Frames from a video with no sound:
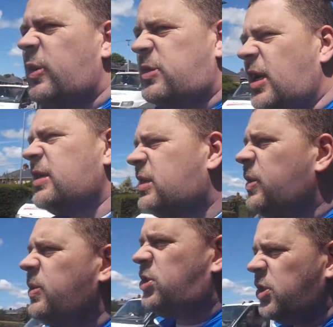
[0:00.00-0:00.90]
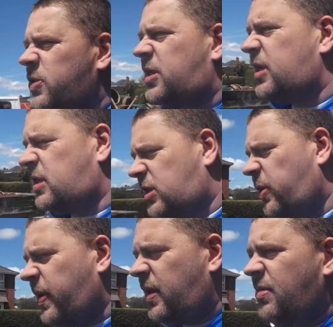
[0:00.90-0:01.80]
jiu-jitsu and
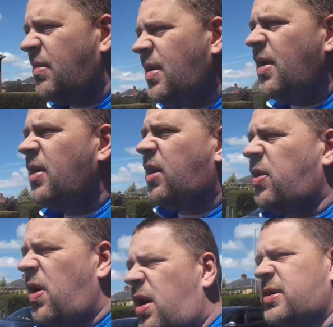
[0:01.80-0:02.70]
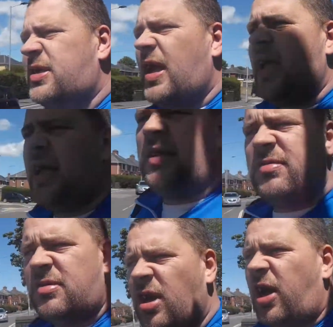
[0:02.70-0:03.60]
jiu-jitsu and karate
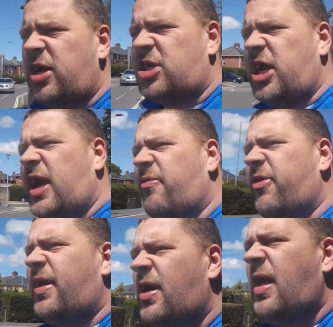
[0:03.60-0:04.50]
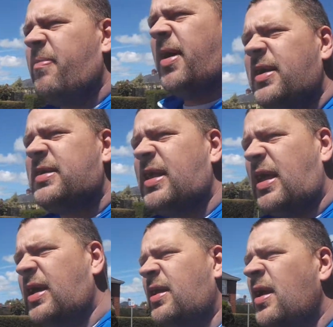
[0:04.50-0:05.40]
and tai chi, everything like that mate, so they
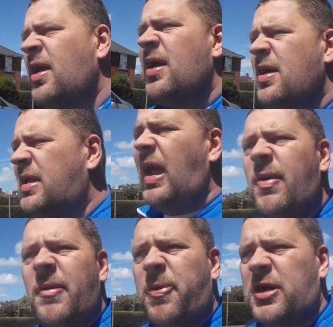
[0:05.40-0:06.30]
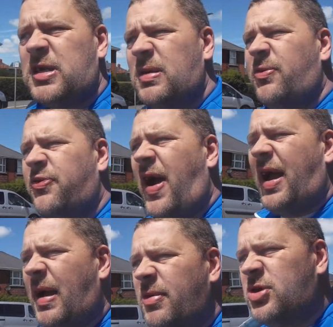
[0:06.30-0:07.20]
can deal with a possible threat
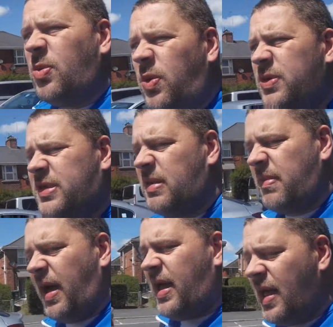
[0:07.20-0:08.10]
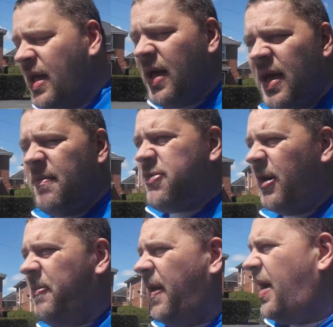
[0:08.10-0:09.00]
coming towards them mate.
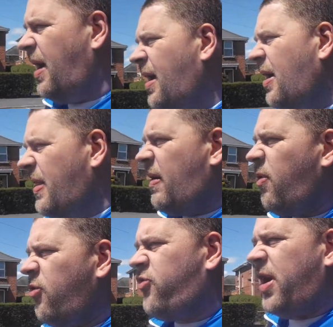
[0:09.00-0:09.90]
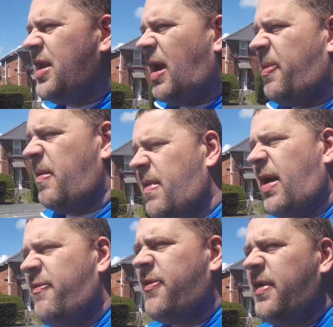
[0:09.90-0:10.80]
Proper, they're all trained up in
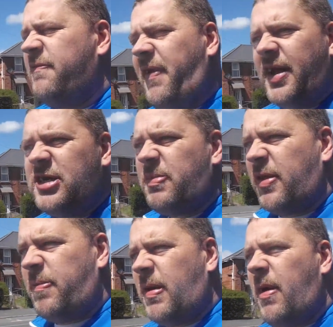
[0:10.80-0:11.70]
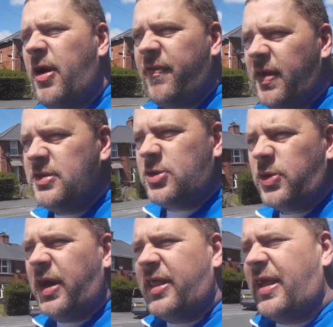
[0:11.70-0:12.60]
mate for an invasion by the Plymothians
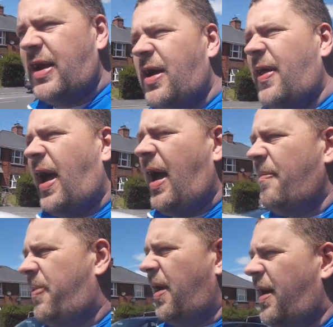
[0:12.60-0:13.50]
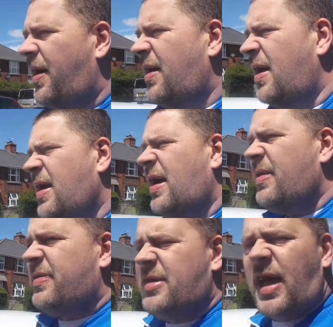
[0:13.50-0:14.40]
or anything like that, but
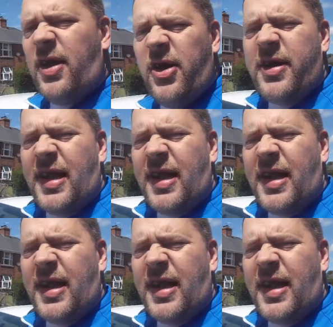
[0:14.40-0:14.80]
Janahood